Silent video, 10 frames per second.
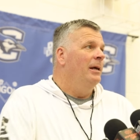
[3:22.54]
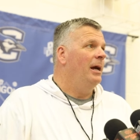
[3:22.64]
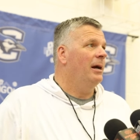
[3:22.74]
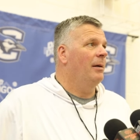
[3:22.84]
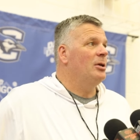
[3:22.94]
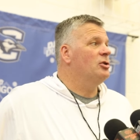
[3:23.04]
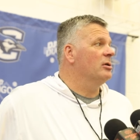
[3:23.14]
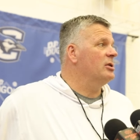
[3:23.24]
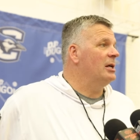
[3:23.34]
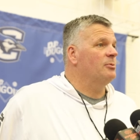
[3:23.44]
Yeah,
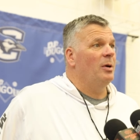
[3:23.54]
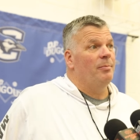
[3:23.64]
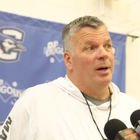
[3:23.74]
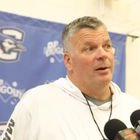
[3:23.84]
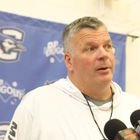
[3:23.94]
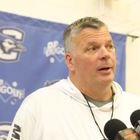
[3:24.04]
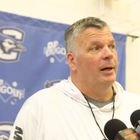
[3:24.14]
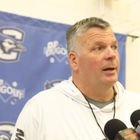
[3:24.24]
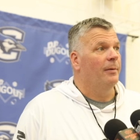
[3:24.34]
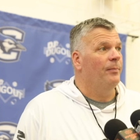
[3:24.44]
Georgetown's playing better.
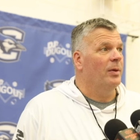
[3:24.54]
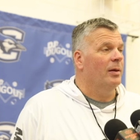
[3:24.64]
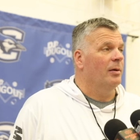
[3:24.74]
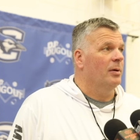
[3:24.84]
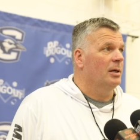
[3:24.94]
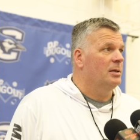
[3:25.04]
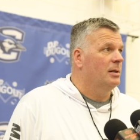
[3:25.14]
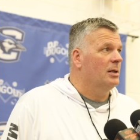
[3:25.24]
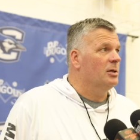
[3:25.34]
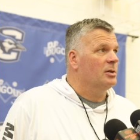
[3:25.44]

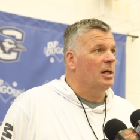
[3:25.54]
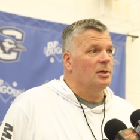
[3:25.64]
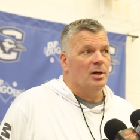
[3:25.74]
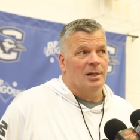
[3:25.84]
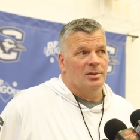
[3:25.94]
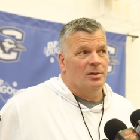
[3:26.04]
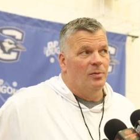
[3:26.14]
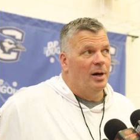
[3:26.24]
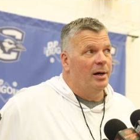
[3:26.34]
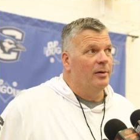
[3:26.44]
They took St. John's to the
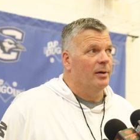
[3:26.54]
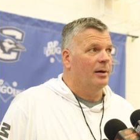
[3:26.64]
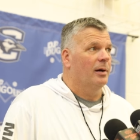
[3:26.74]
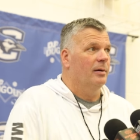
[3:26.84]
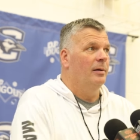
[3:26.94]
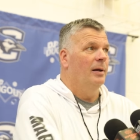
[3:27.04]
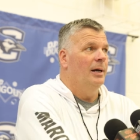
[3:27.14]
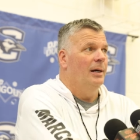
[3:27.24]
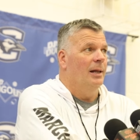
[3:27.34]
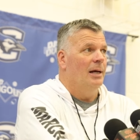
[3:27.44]
wire in the Garden
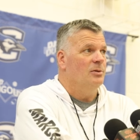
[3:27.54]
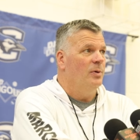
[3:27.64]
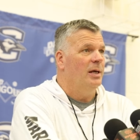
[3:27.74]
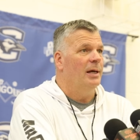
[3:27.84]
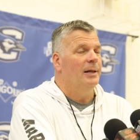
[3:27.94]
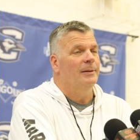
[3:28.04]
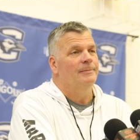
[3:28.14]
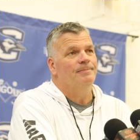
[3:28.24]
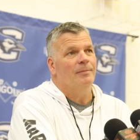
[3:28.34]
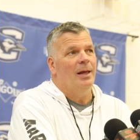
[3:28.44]
last weekend.
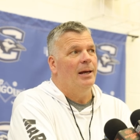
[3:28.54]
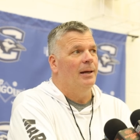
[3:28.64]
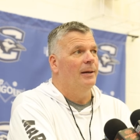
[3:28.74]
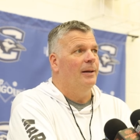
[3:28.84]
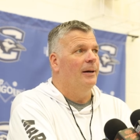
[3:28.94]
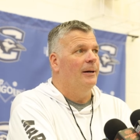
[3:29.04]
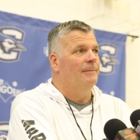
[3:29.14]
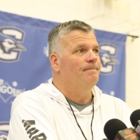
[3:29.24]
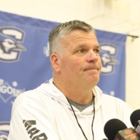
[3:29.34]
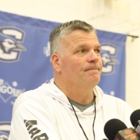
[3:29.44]
And,
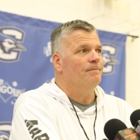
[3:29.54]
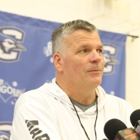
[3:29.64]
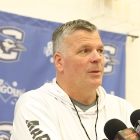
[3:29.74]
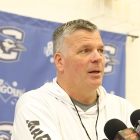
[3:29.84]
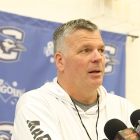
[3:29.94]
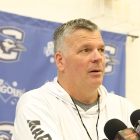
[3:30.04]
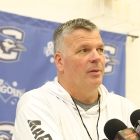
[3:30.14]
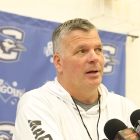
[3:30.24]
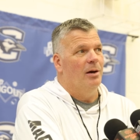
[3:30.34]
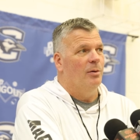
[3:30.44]

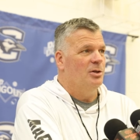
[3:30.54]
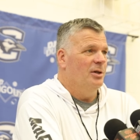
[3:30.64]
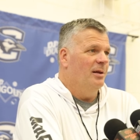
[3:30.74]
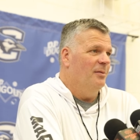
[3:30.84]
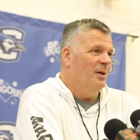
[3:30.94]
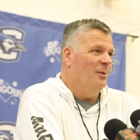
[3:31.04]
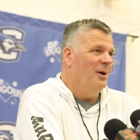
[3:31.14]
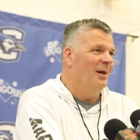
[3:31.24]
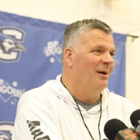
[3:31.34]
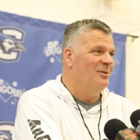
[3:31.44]
they know each other really
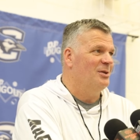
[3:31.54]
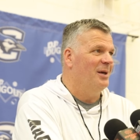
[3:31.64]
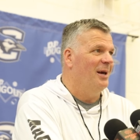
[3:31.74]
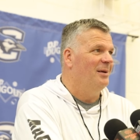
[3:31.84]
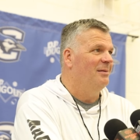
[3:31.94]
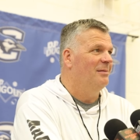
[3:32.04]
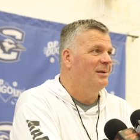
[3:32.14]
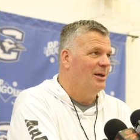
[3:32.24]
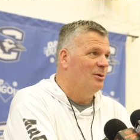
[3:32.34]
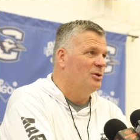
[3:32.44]
well. Obviously, Ed
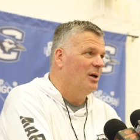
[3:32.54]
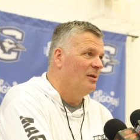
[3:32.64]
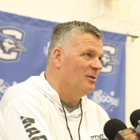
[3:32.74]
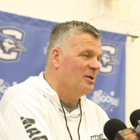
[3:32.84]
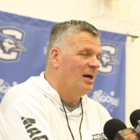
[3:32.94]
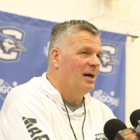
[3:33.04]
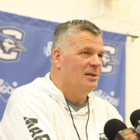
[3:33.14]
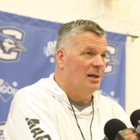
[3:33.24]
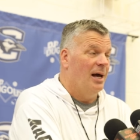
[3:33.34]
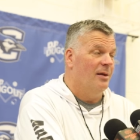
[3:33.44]
coached all those
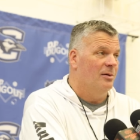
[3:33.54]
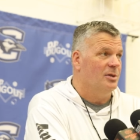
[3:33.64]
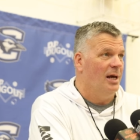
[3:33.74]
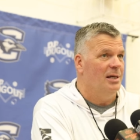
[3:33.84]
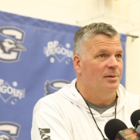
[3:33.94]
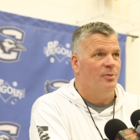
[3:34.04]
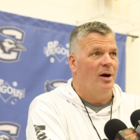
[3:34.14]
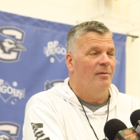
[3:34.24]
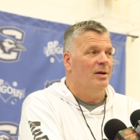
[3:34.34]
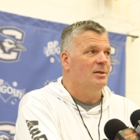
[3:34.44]
guys, a lot of those guys at
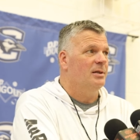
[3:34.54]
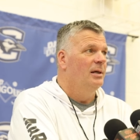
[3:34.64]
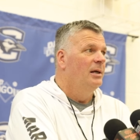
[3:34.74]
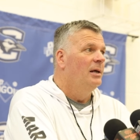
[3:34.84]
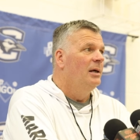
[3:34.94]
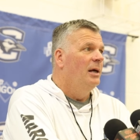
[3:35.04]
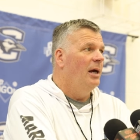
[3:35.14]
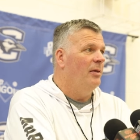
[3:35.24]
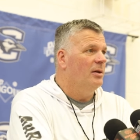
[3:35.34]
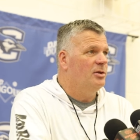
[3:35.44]
Providence.
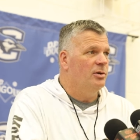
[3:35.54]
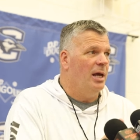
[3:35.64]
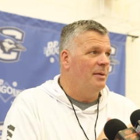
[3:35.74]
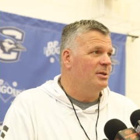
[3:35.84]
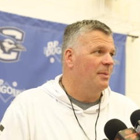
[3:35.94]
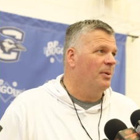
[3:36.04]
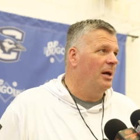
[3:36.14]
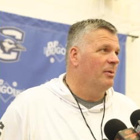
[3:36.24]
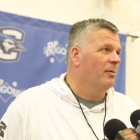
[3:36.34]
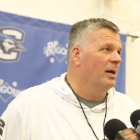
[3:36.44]
And the two games they
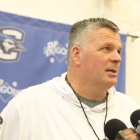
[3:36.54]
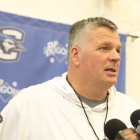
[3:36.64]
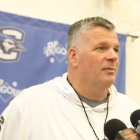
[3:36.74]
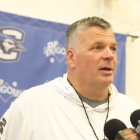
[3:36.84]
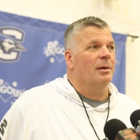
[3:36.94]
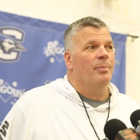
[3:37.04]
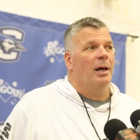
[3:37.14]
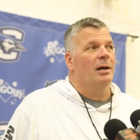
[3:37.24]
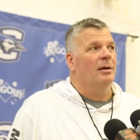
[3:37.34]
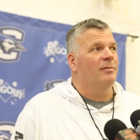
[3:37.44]
played were relatively
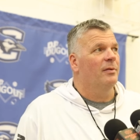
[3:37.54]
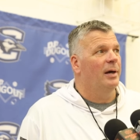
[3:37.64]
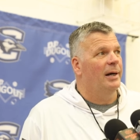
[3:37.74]
competitive.